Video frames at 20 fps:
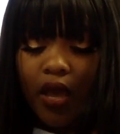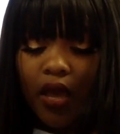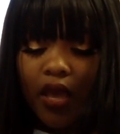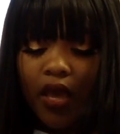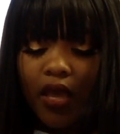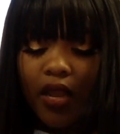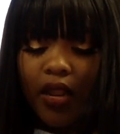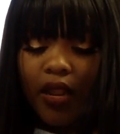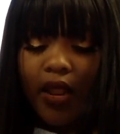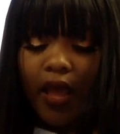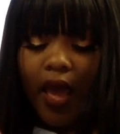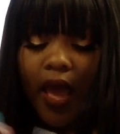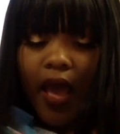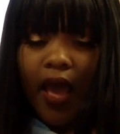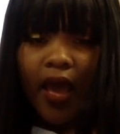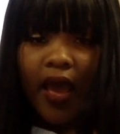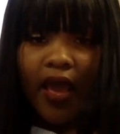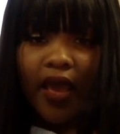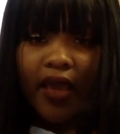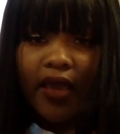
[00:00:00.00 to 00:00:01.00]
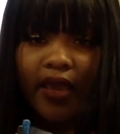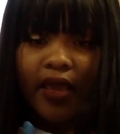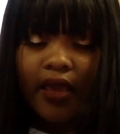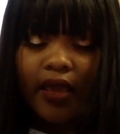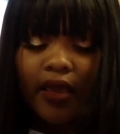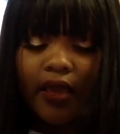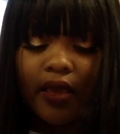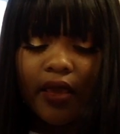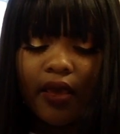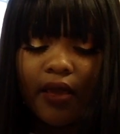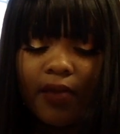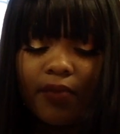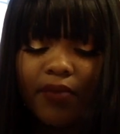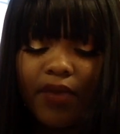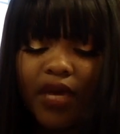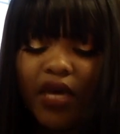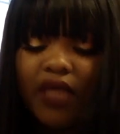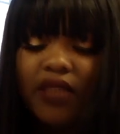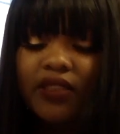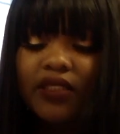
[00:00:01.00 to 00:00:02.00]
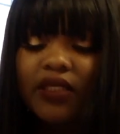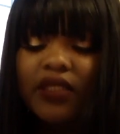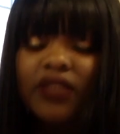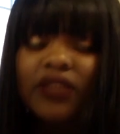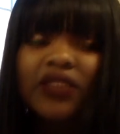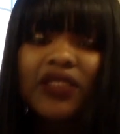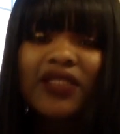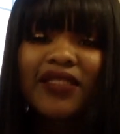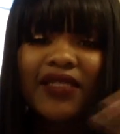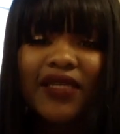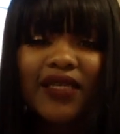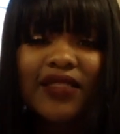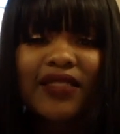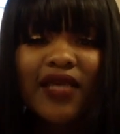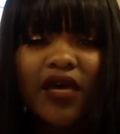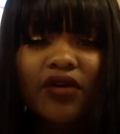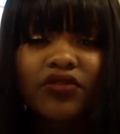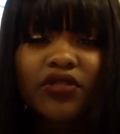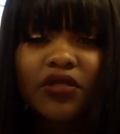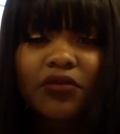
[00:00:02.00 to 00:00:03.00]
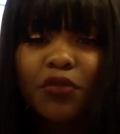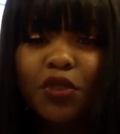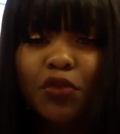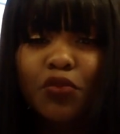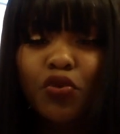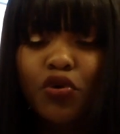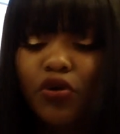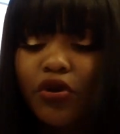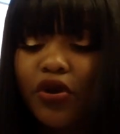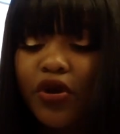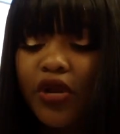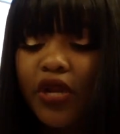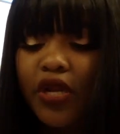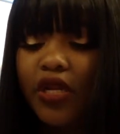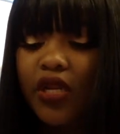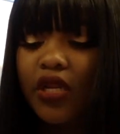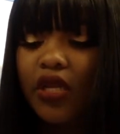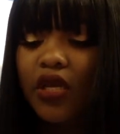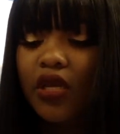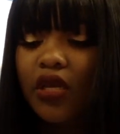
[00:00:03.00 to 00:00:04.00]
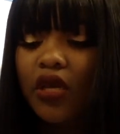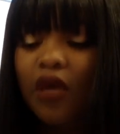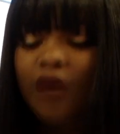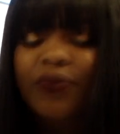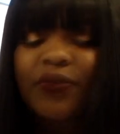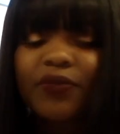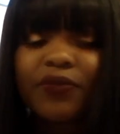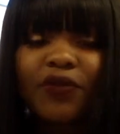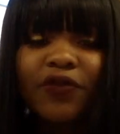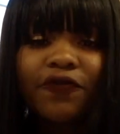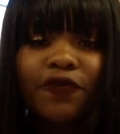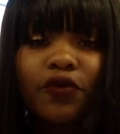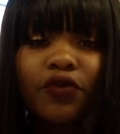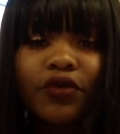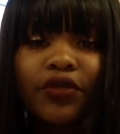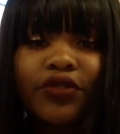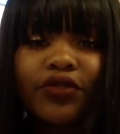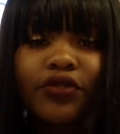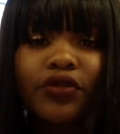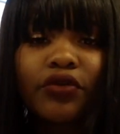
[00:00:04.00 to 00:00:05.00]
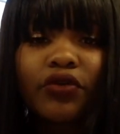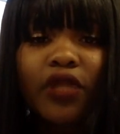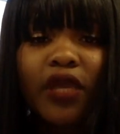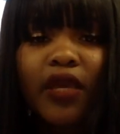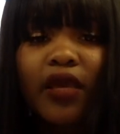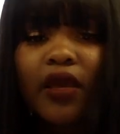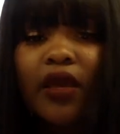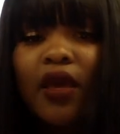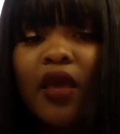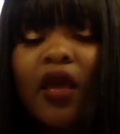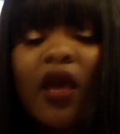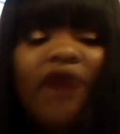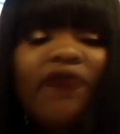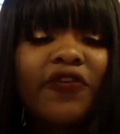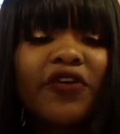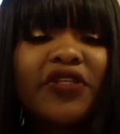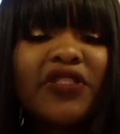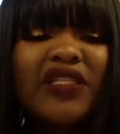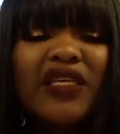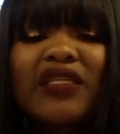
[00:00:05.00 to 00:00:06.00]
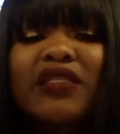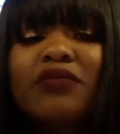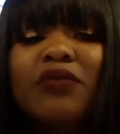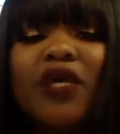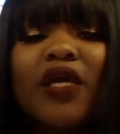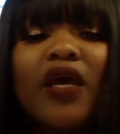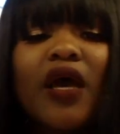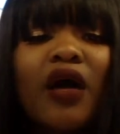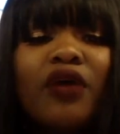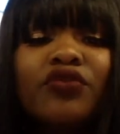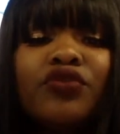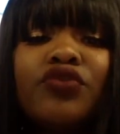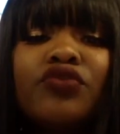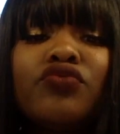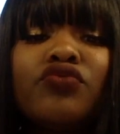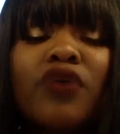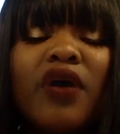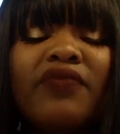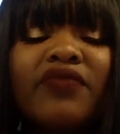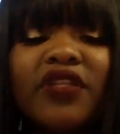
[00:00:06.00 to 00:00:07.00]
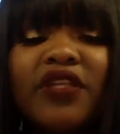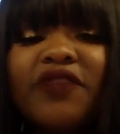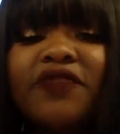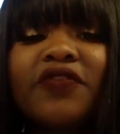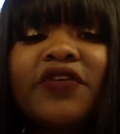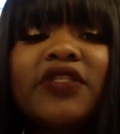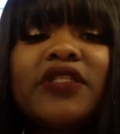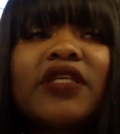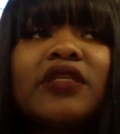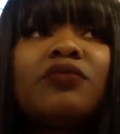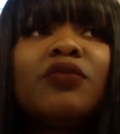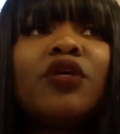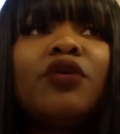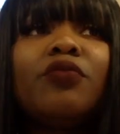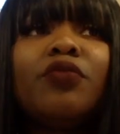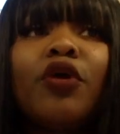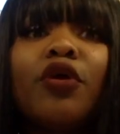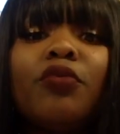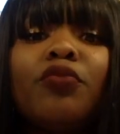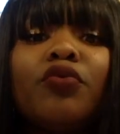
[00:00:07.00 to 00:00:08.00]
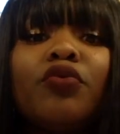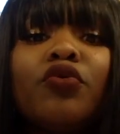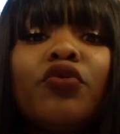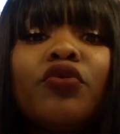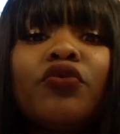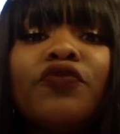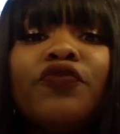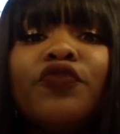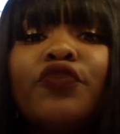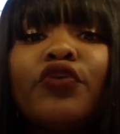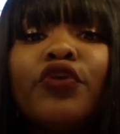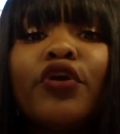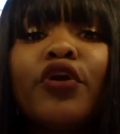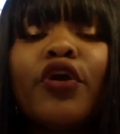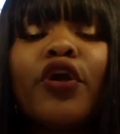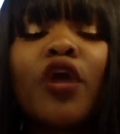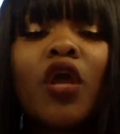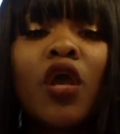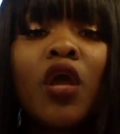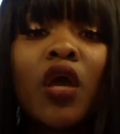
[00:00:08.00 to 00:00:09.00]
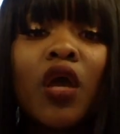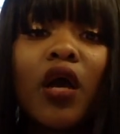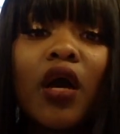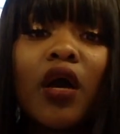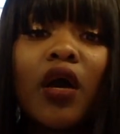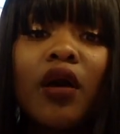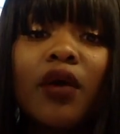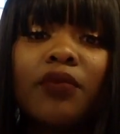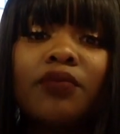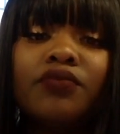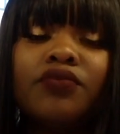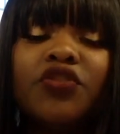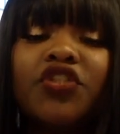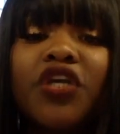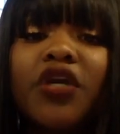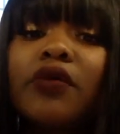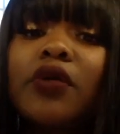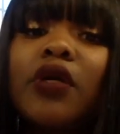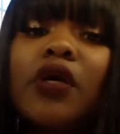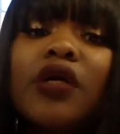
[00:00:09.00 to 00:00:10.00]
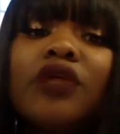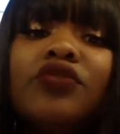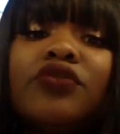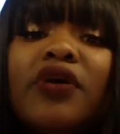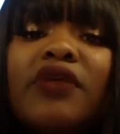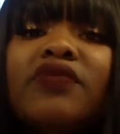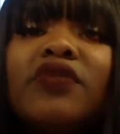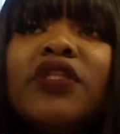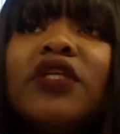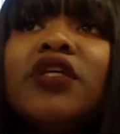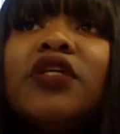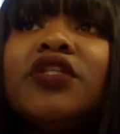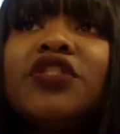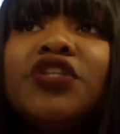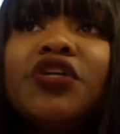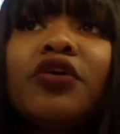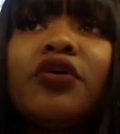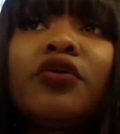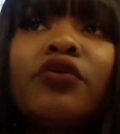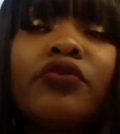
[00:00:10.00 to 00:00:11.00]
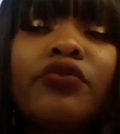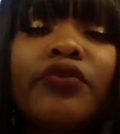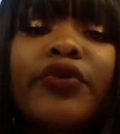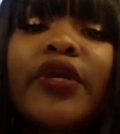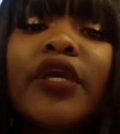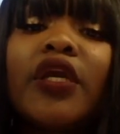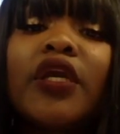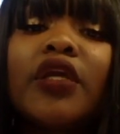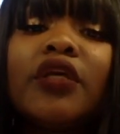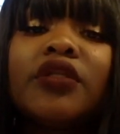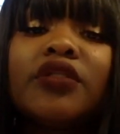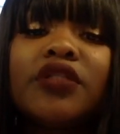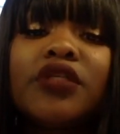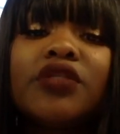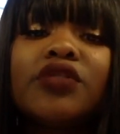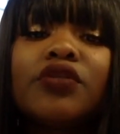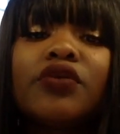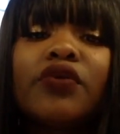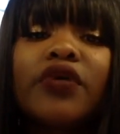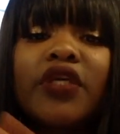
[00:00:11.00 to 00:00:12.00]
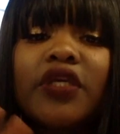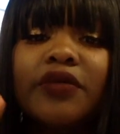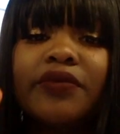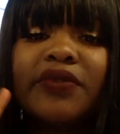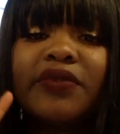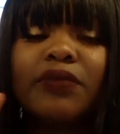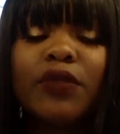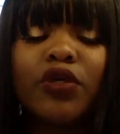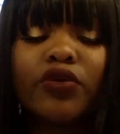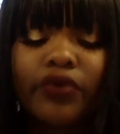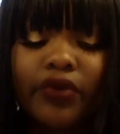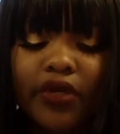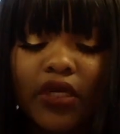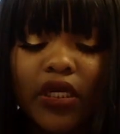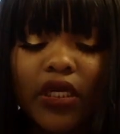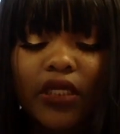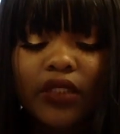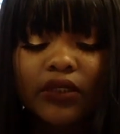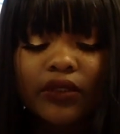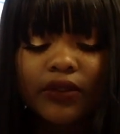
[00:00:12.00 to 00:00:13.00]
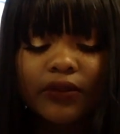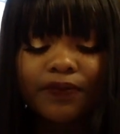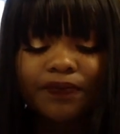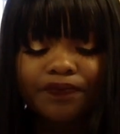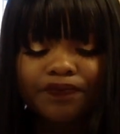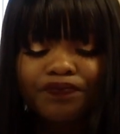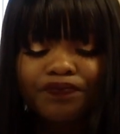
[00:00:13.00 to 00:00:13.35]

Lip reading: and I because it just stands out to me more and it helps me focus. So like for assessment, I'll do everything for assessment in purple. For Gero, I'll do everything in Gero green, just so it keeps me organized.